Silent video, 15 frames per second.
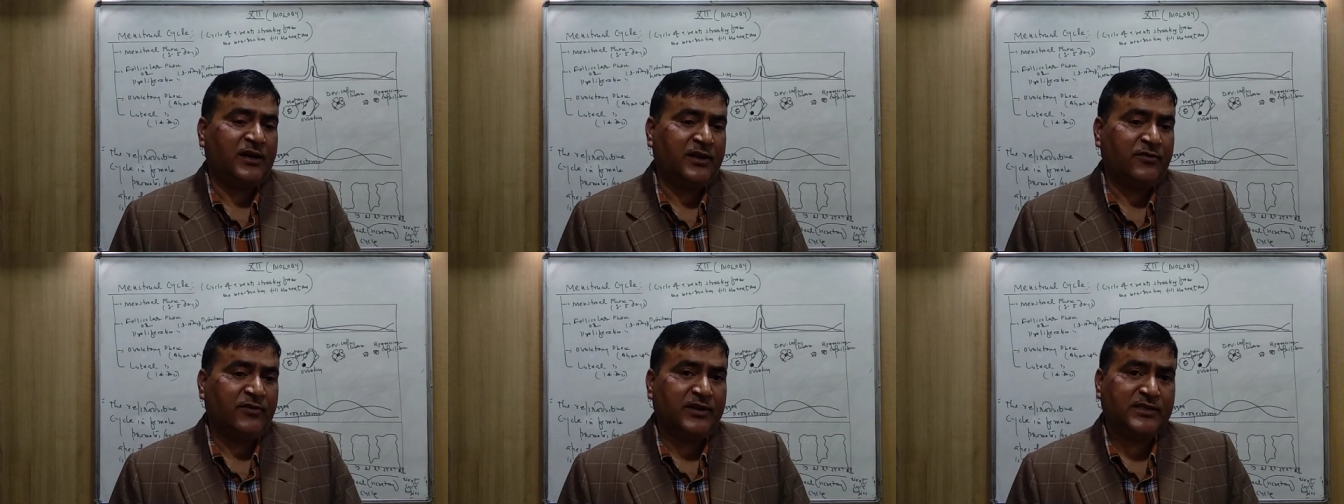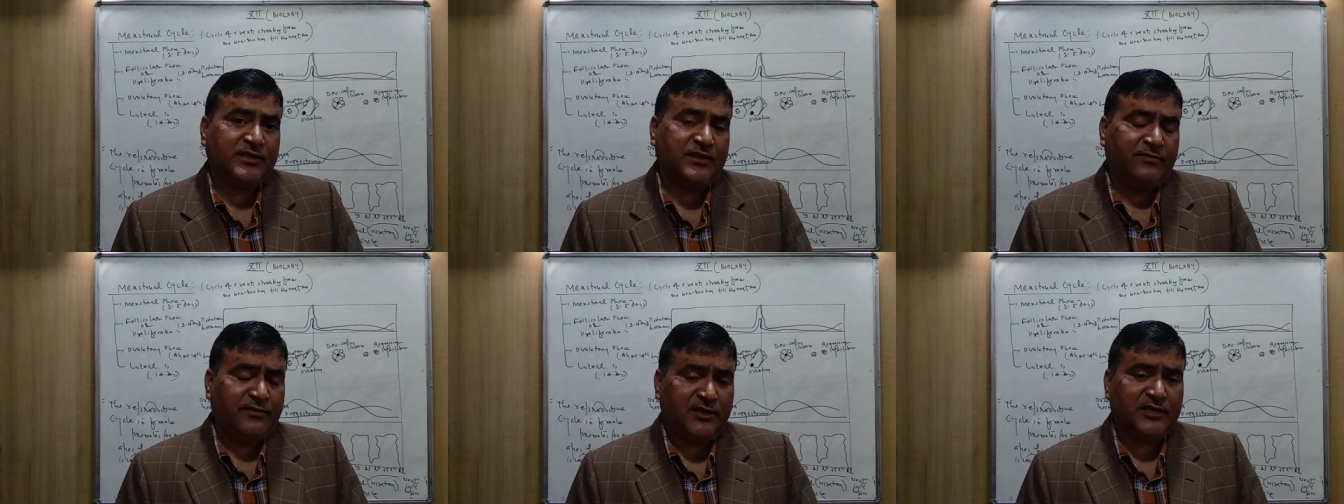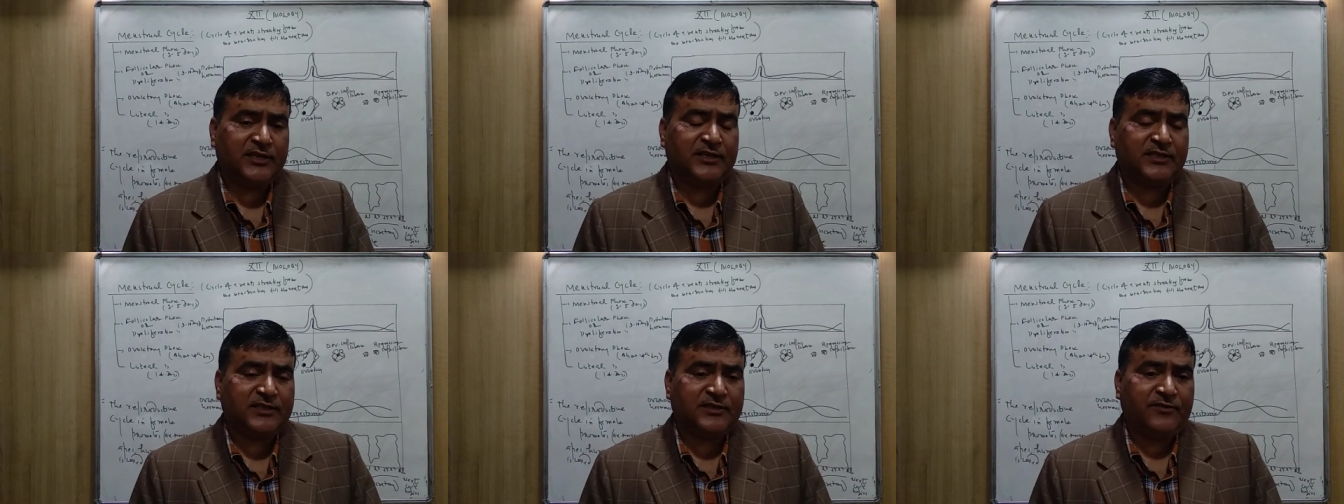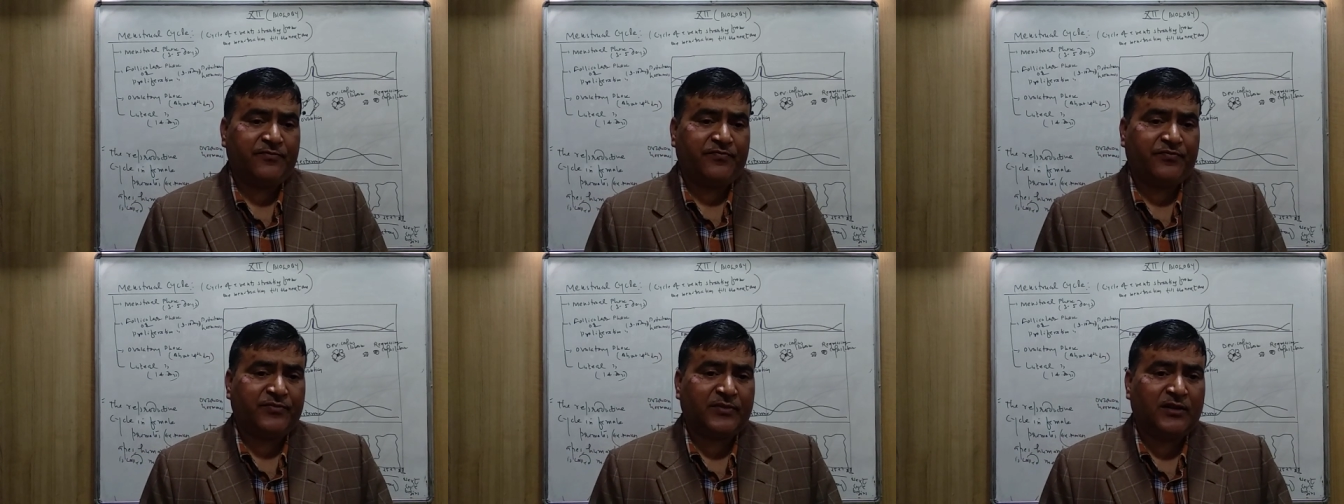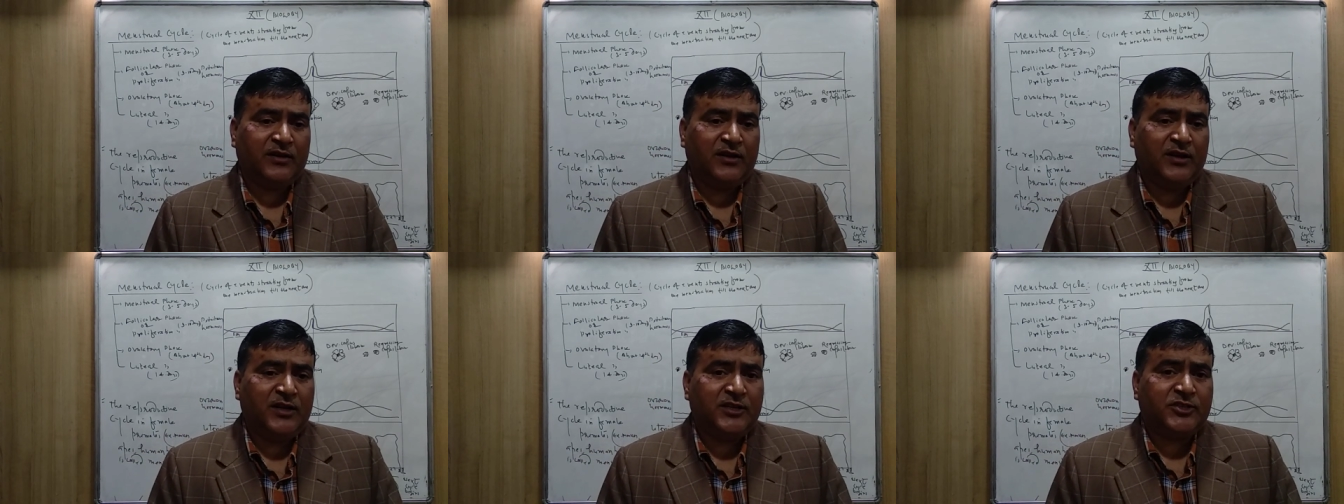or you can say the fetus.
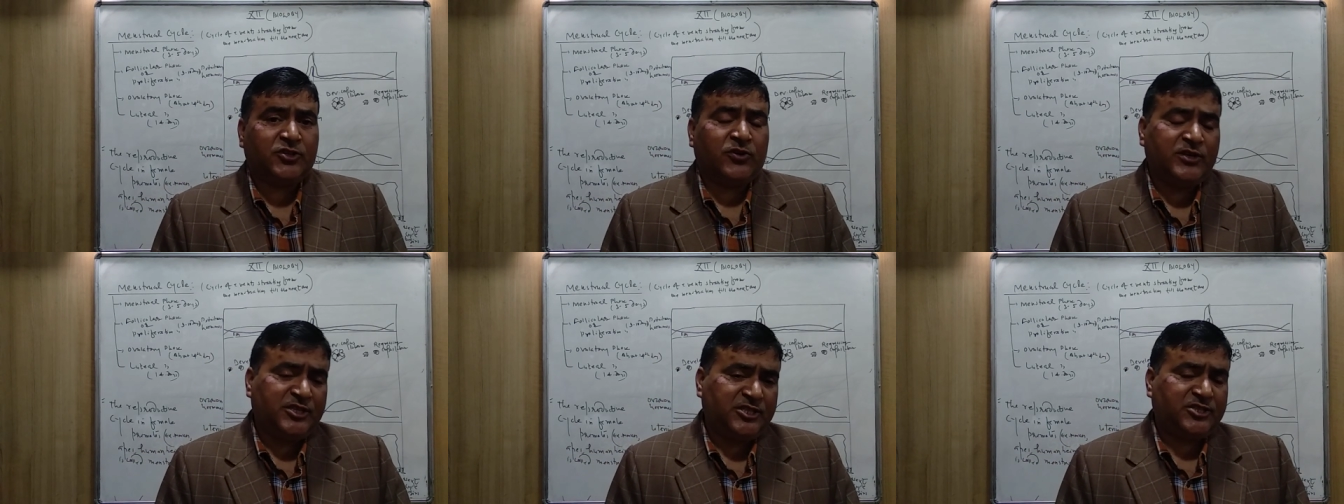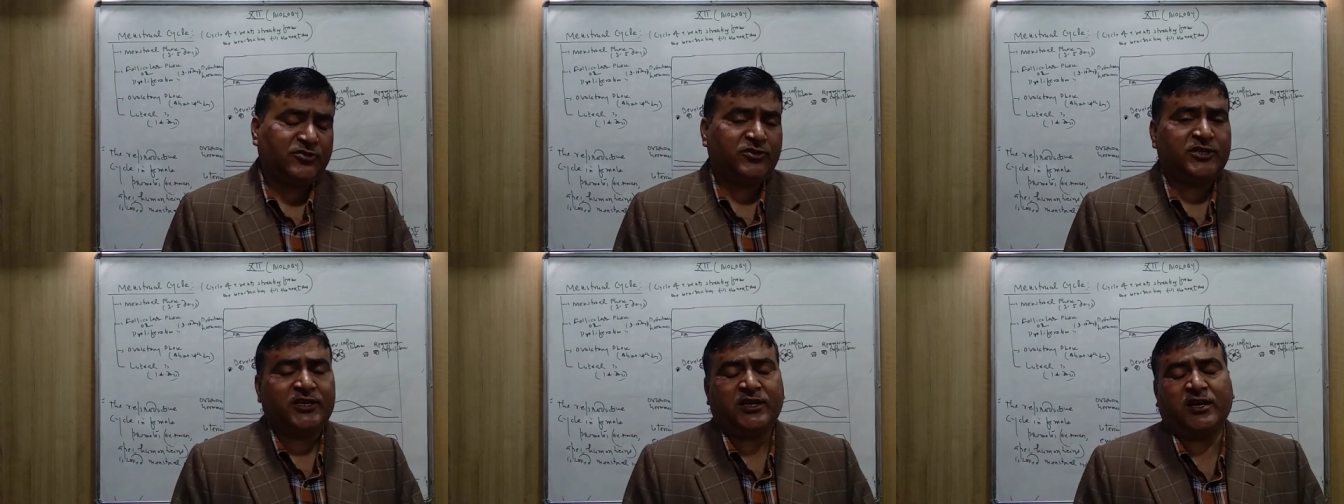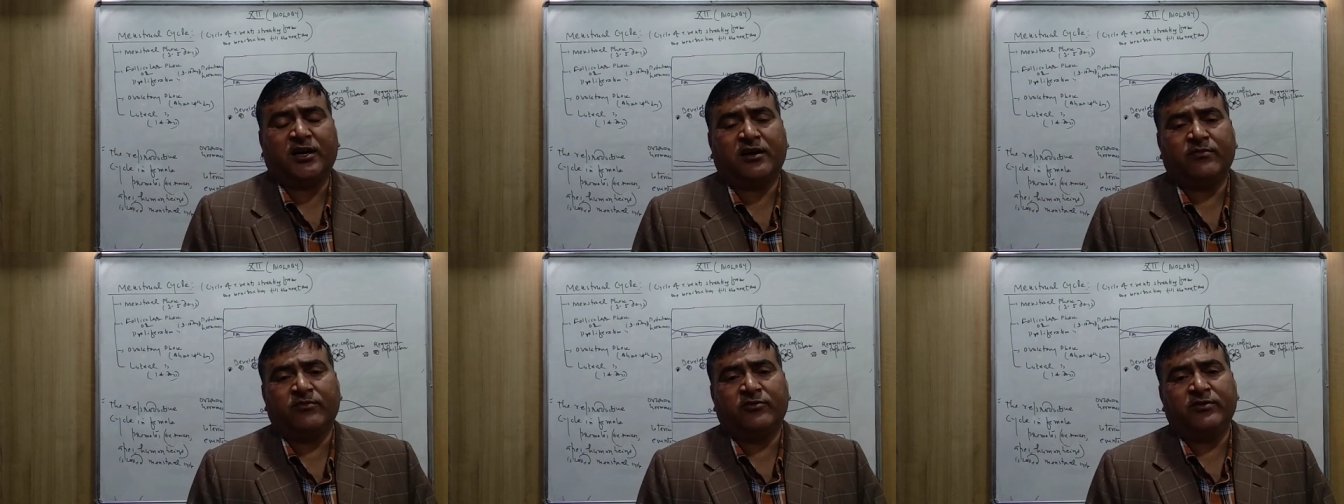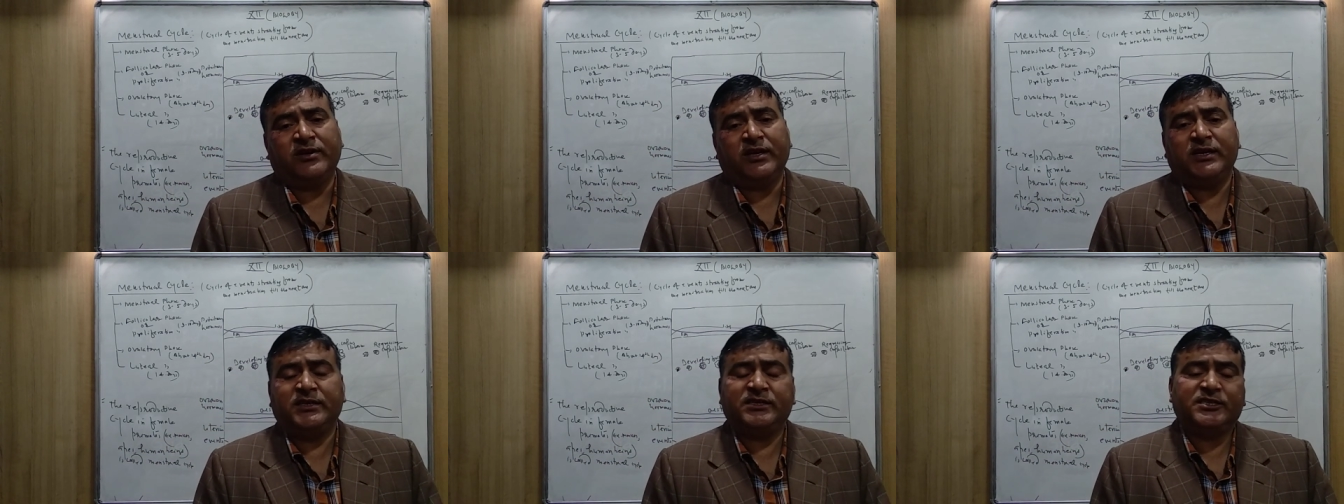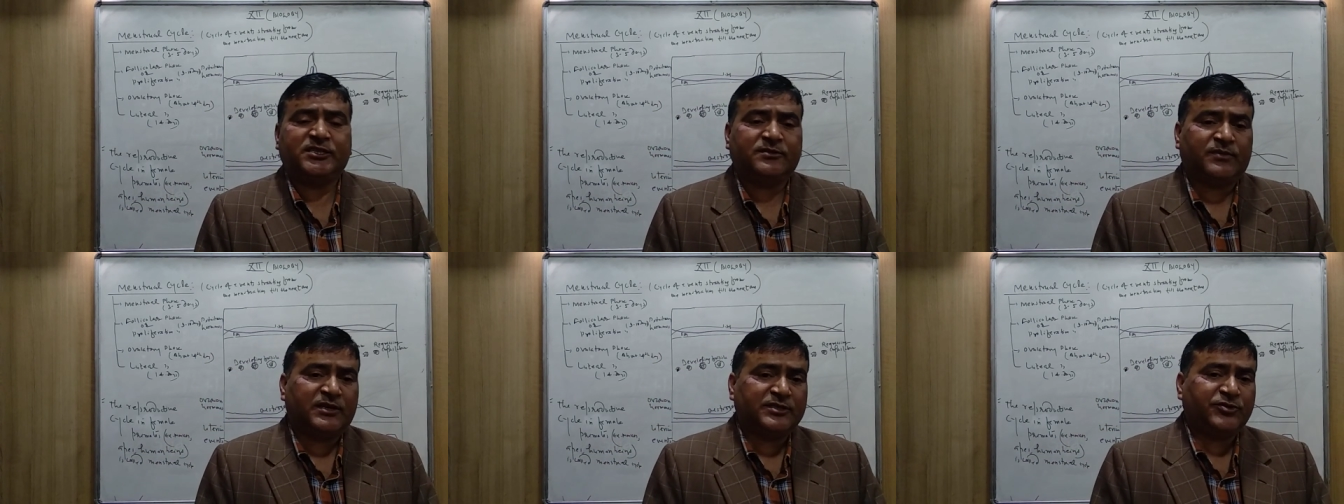So estrogen hormone is
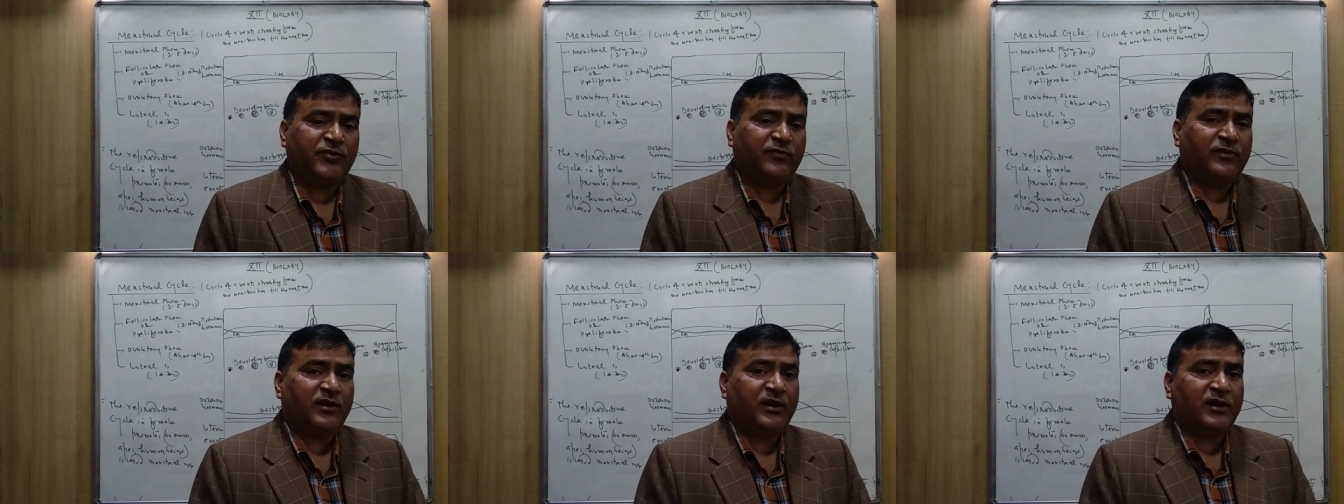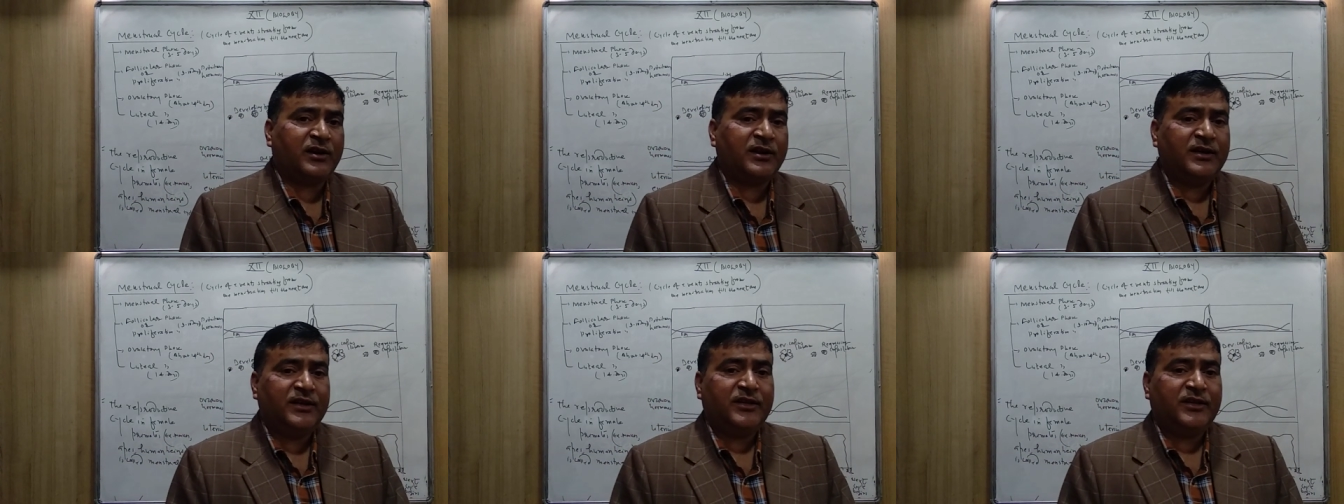responsible for